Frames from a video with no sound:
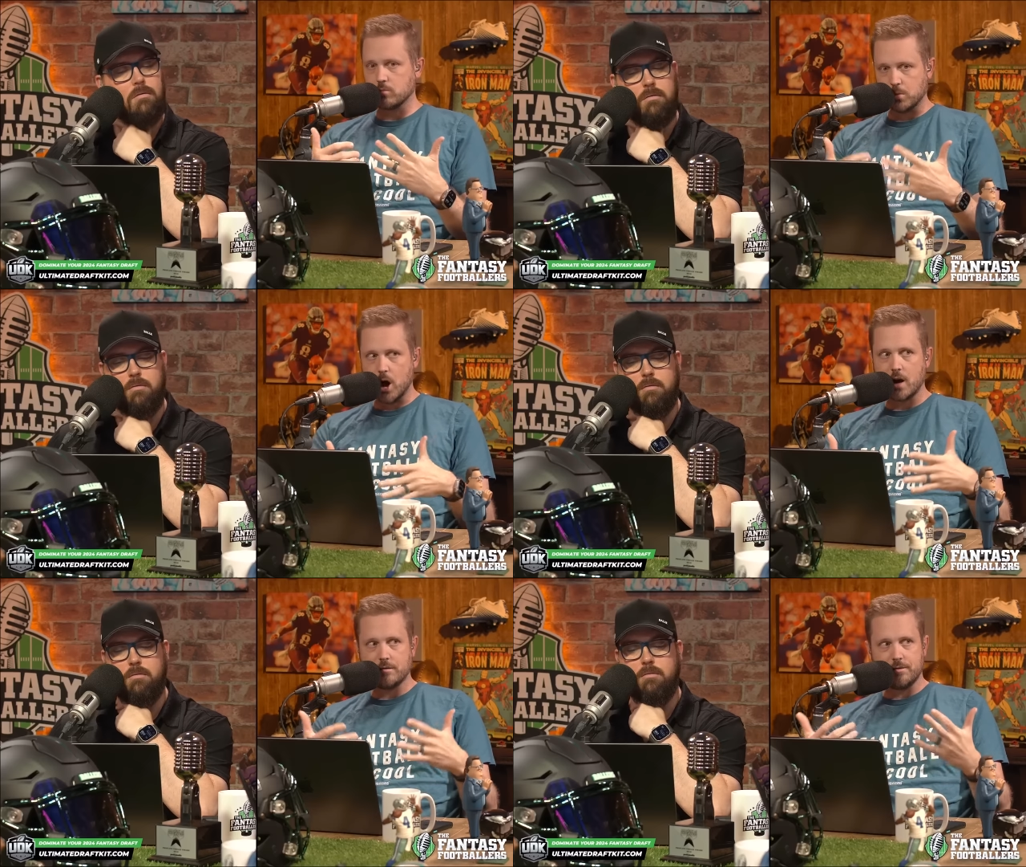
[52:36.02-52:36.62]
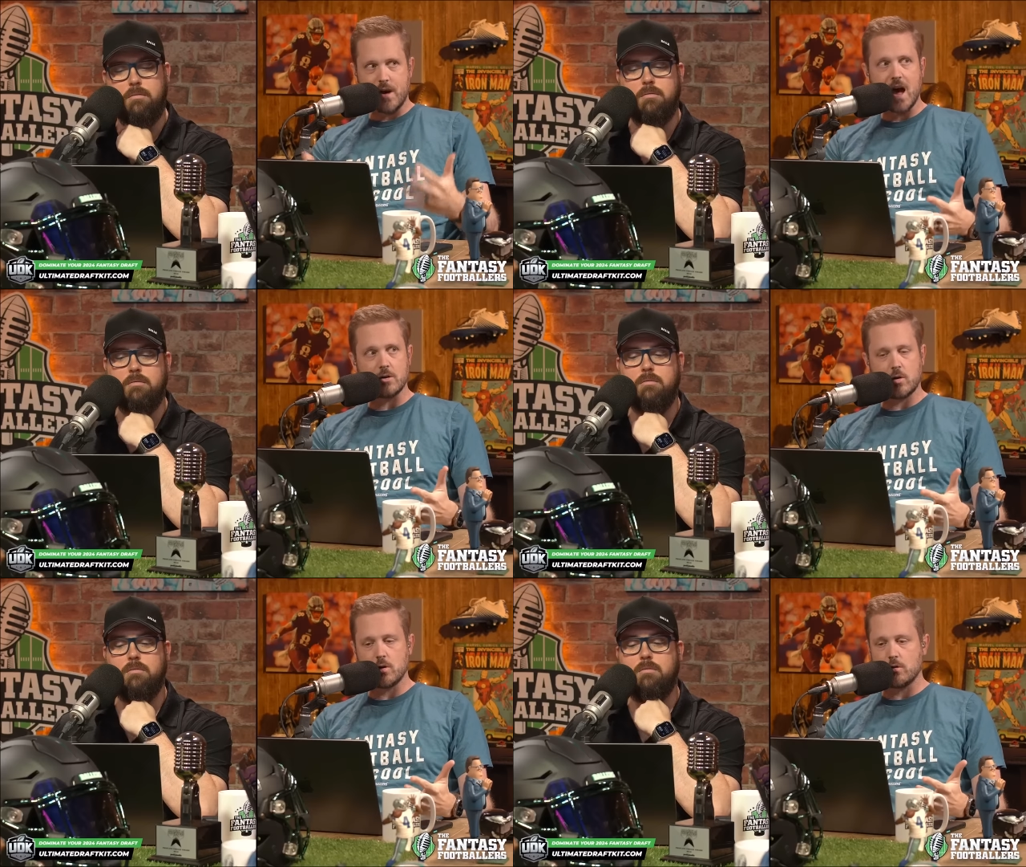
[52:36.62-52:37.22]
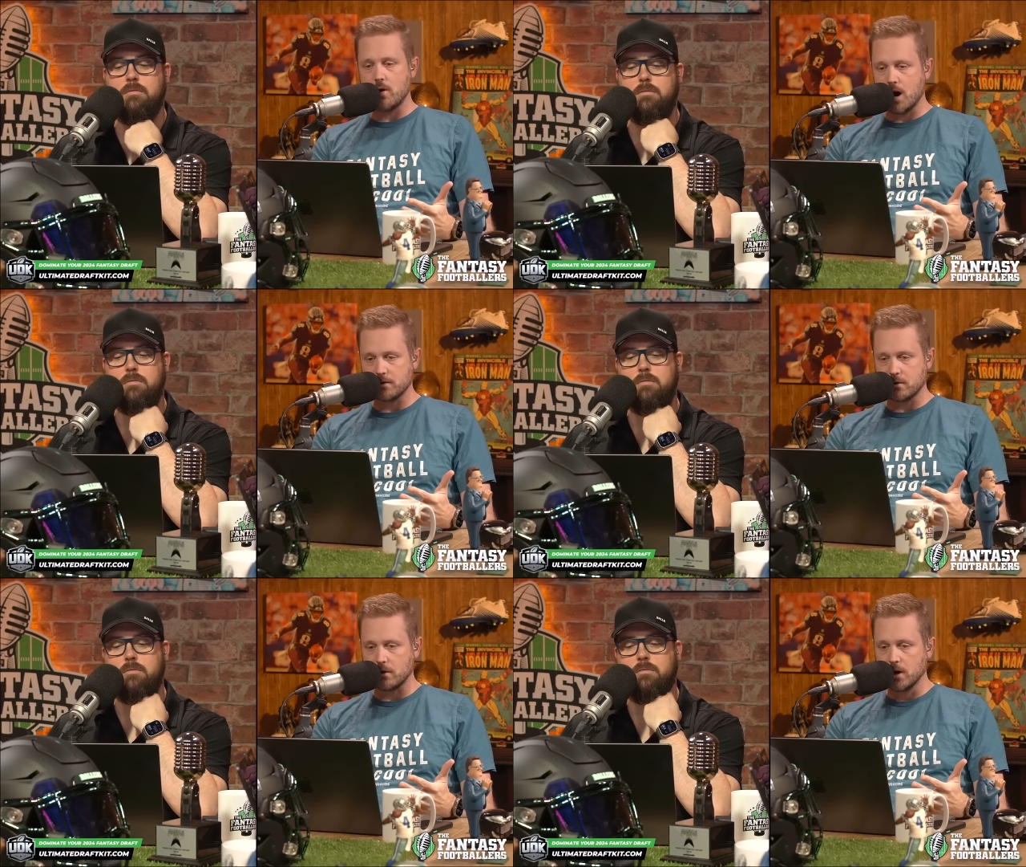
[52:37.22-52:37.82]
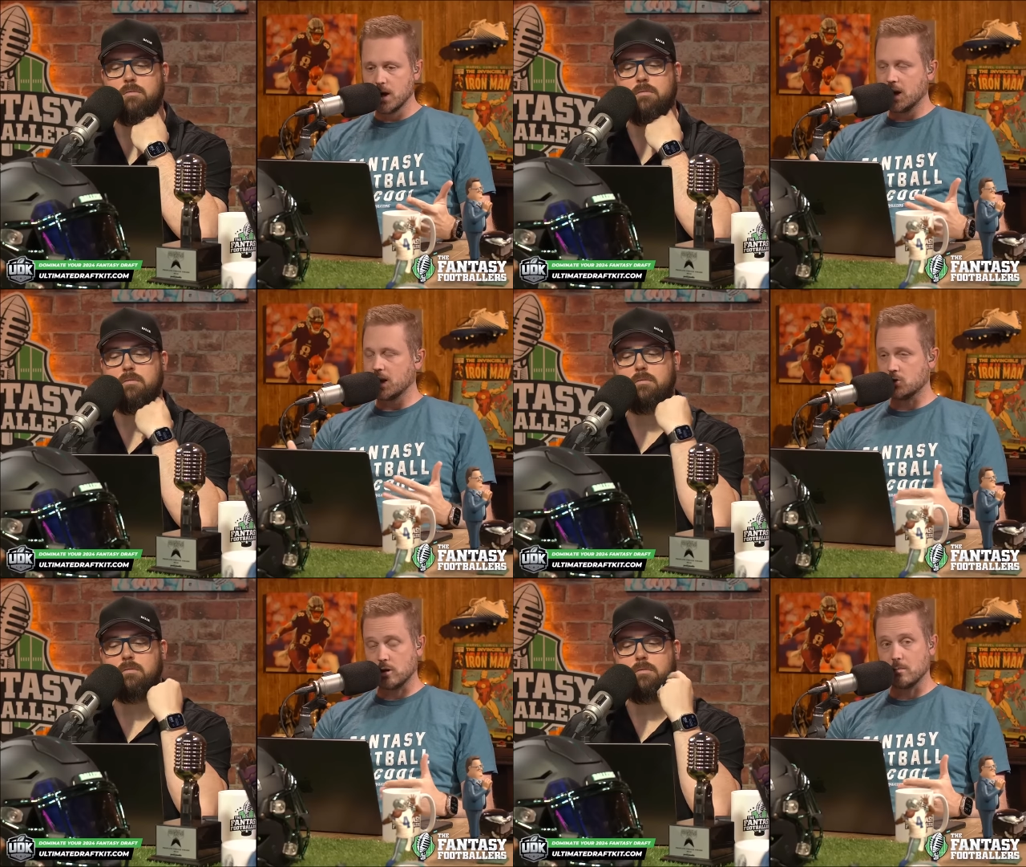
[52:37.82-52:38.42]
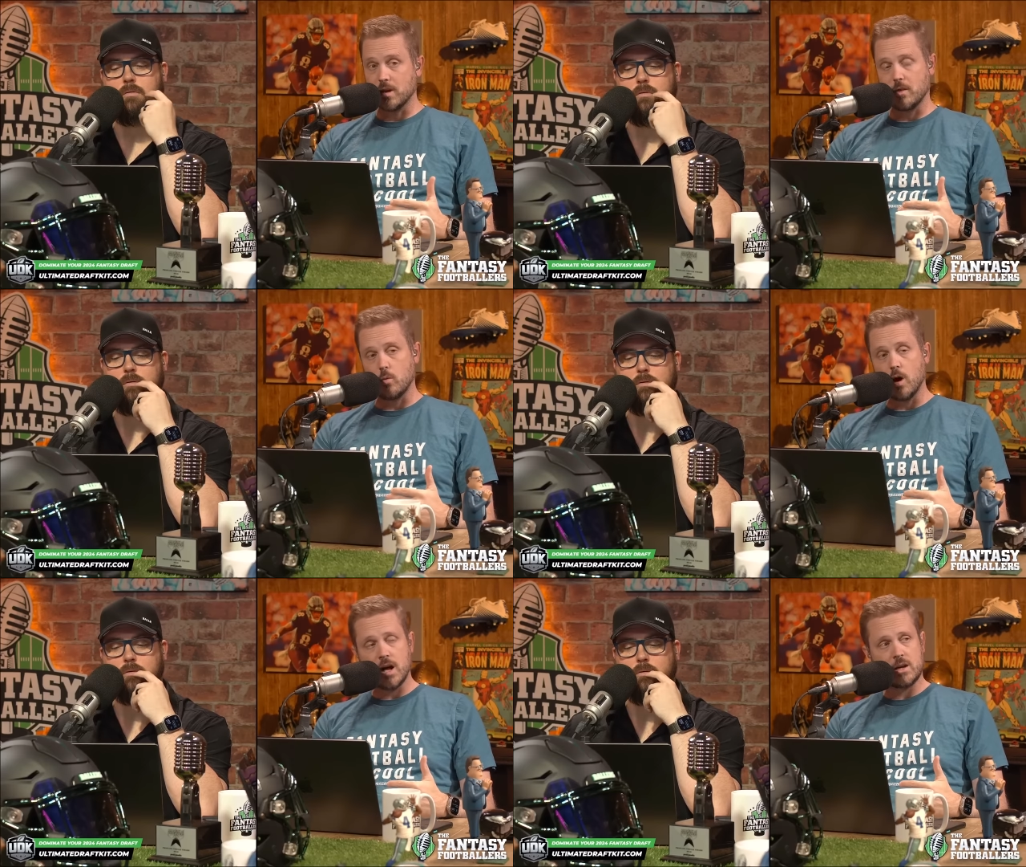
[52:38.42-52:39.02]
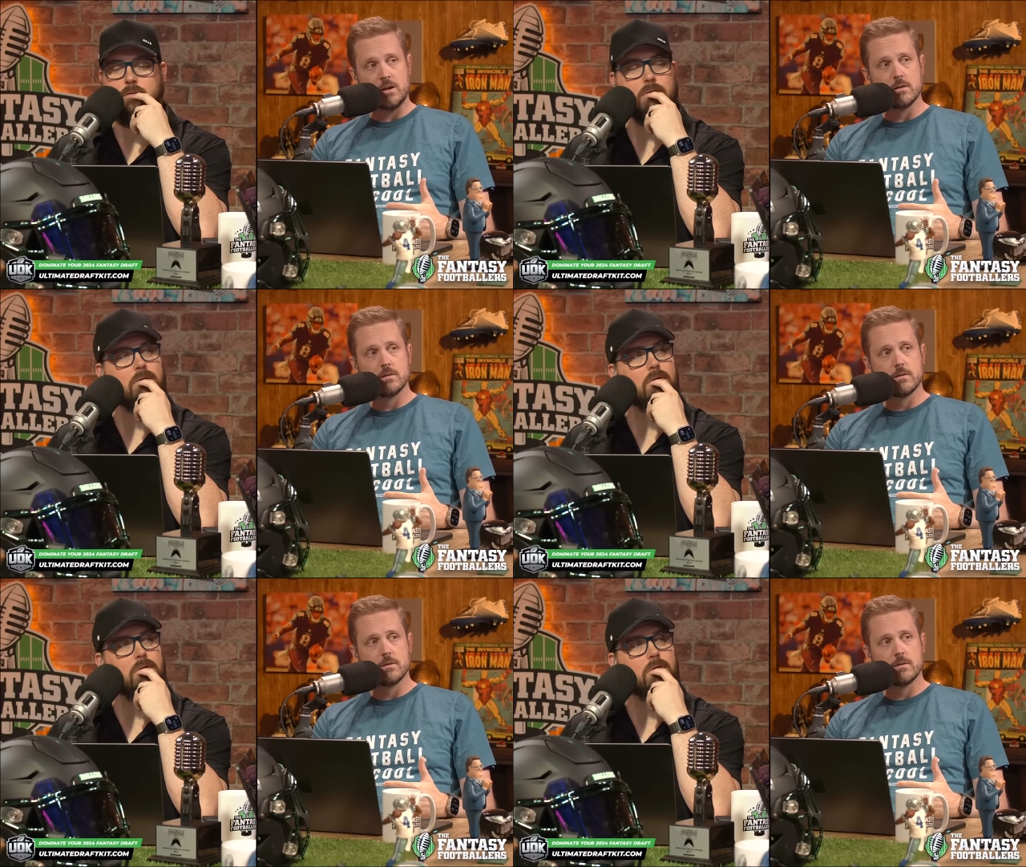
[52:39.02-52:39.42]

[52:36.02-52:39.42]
Speaker 1: brought value to the roster. He shouldn't have been the one,